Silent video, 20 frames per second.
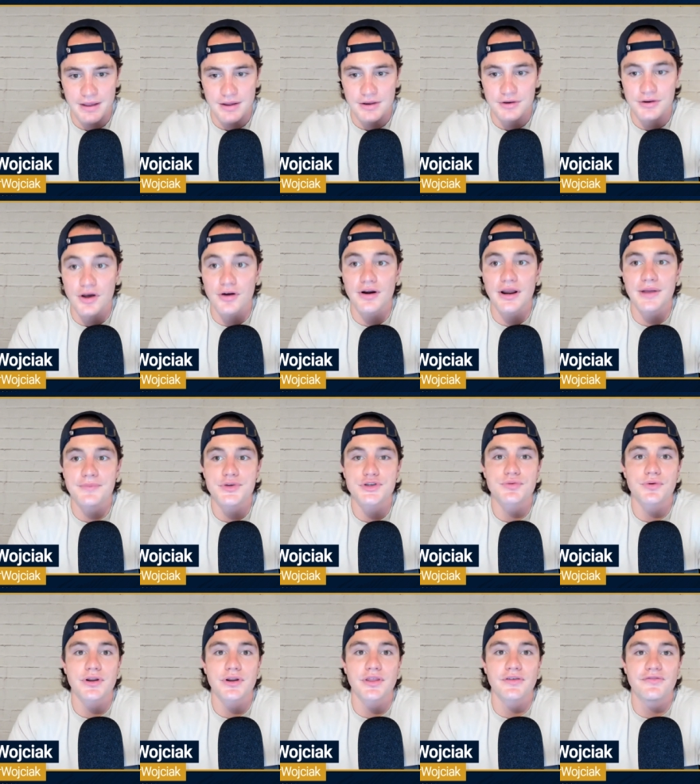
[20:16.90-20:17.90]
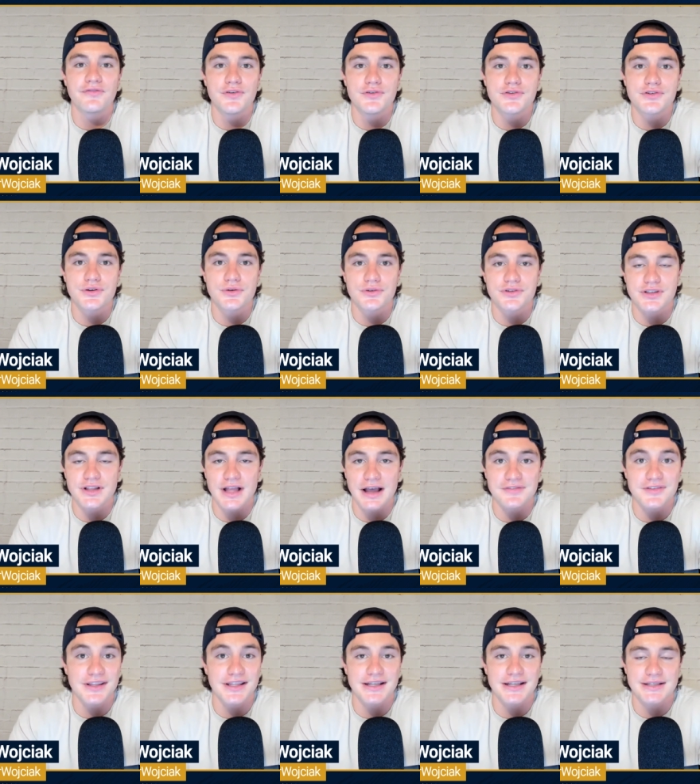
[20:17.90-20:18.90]
Notre Dame was one of the few schools
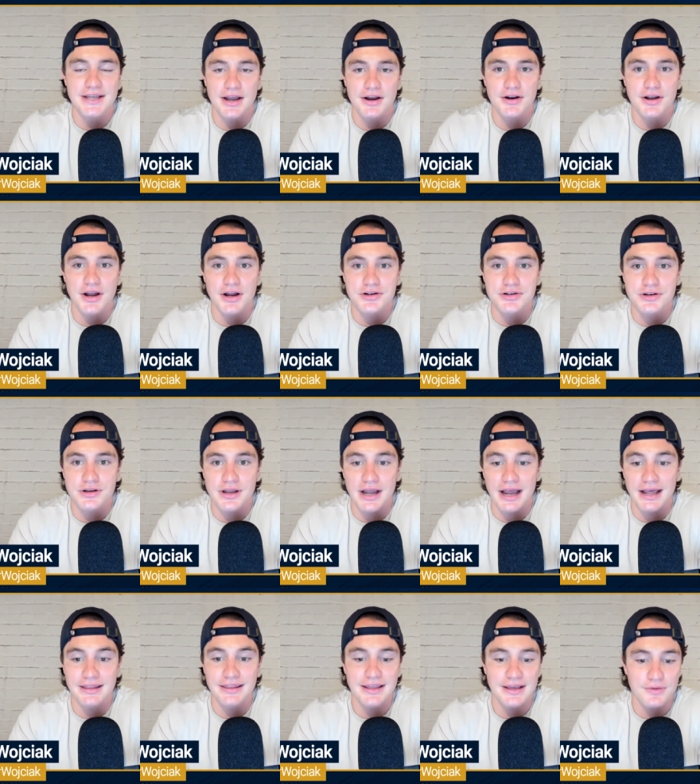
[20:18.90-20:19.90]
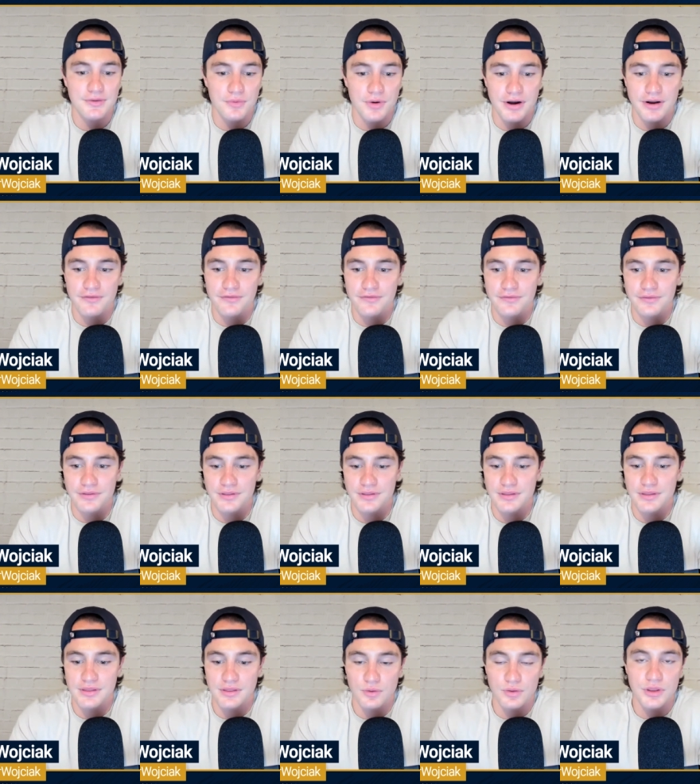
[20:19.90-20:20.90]
left in the entire country, I think one of
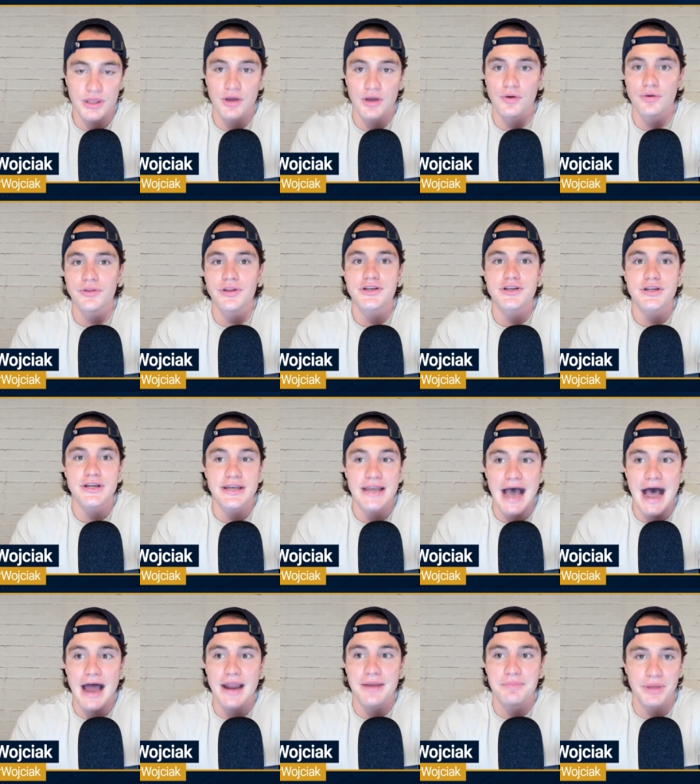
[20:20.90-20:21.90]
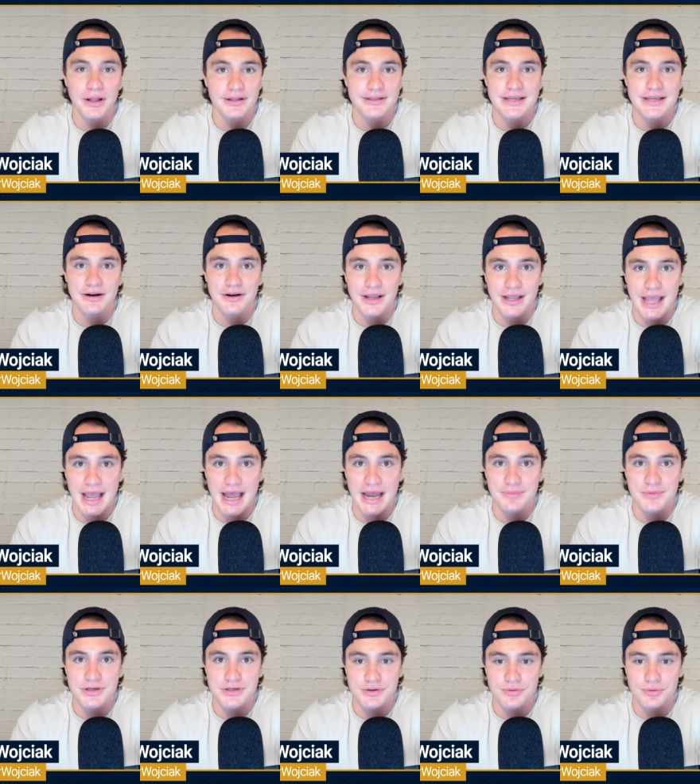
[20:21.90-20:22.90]
the only non-military
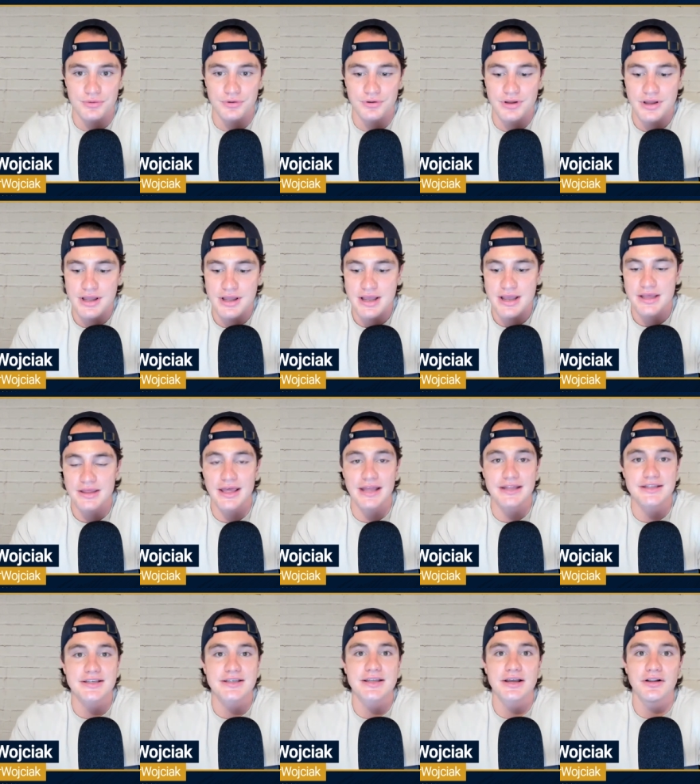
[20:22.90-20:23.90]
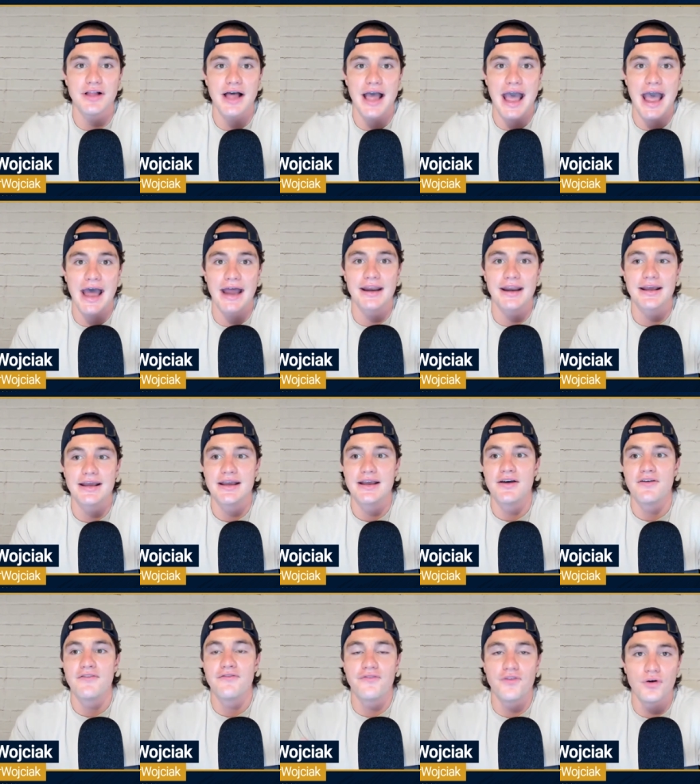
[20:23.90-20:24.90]
academy school that still had
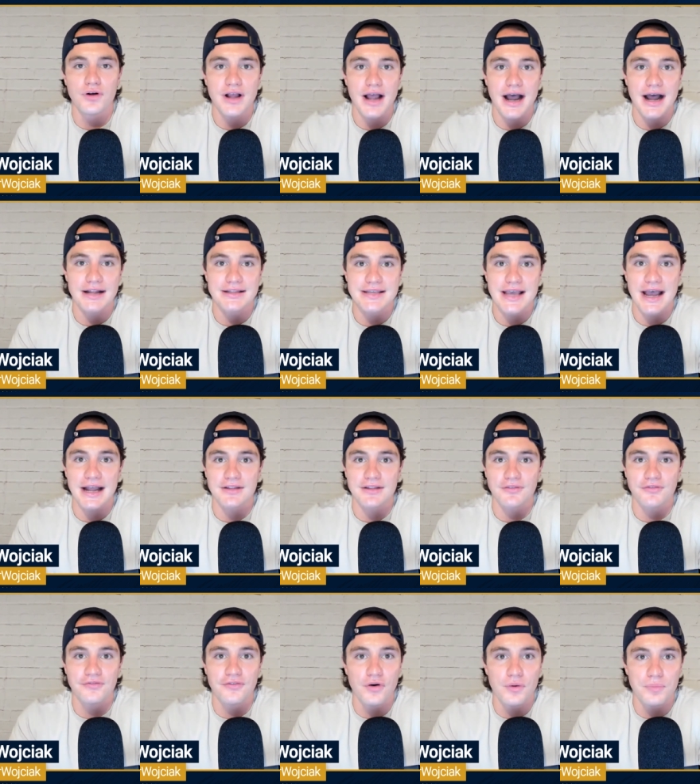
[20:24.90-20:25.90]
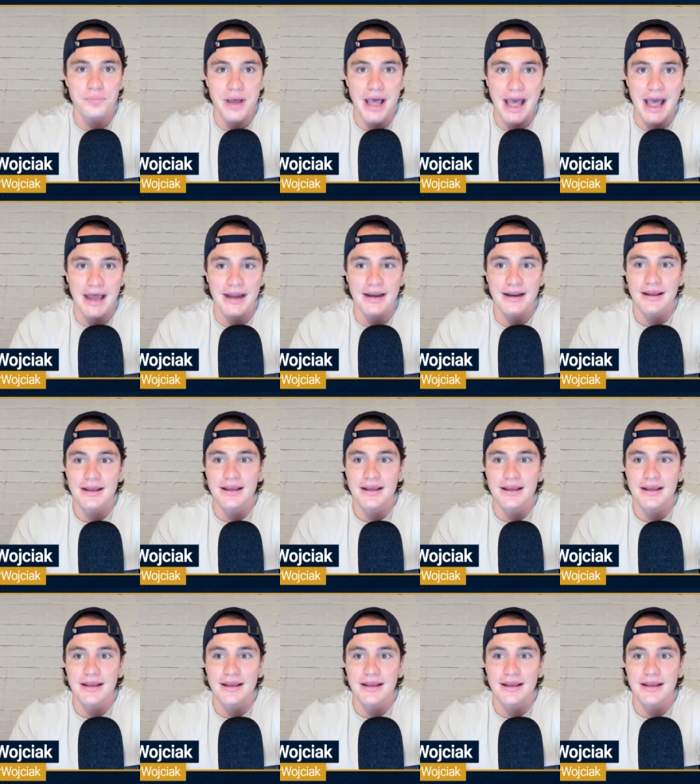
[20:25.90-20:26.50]
full contact, full pad,